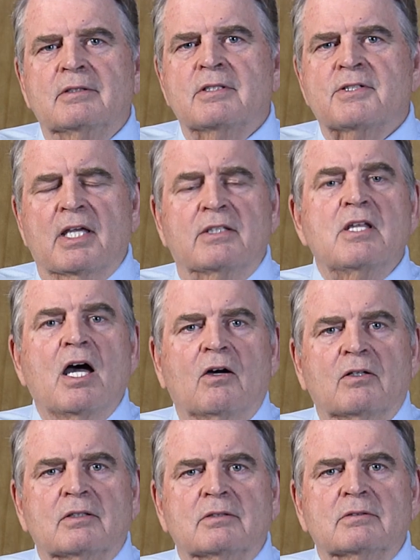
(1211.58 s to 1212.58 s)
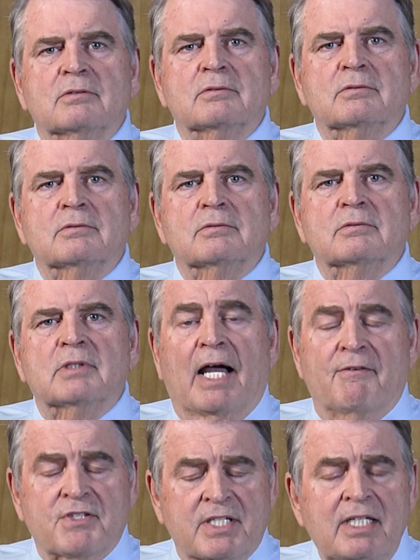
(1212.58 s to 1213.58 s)
said, no,
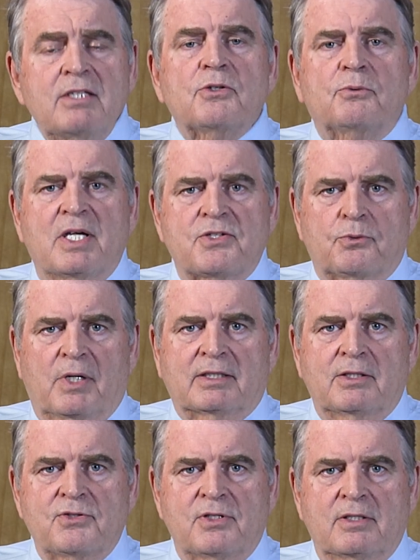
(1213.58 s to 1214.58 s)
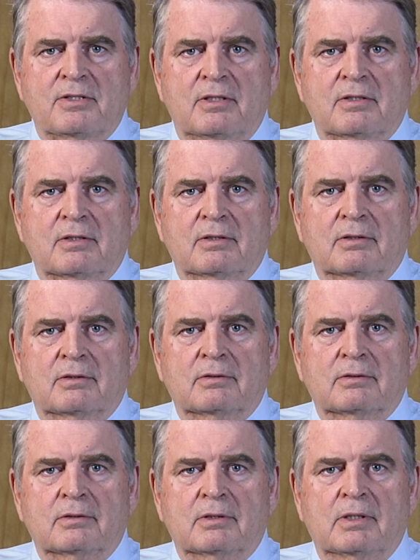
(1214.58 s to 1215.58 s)
I've seen the resurrected Jesus.
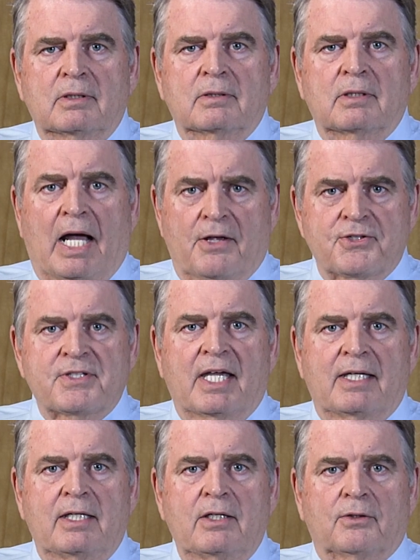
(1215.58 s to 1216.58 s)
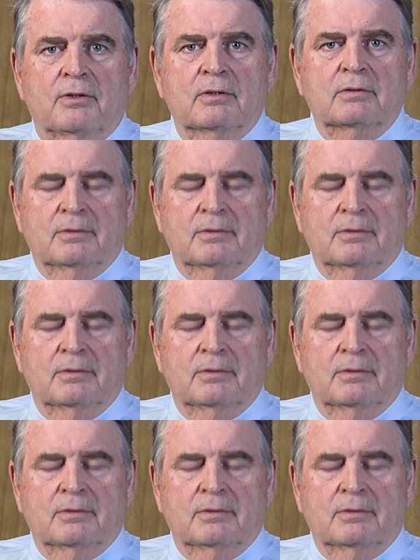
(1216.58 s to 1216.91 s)
I'll stay here.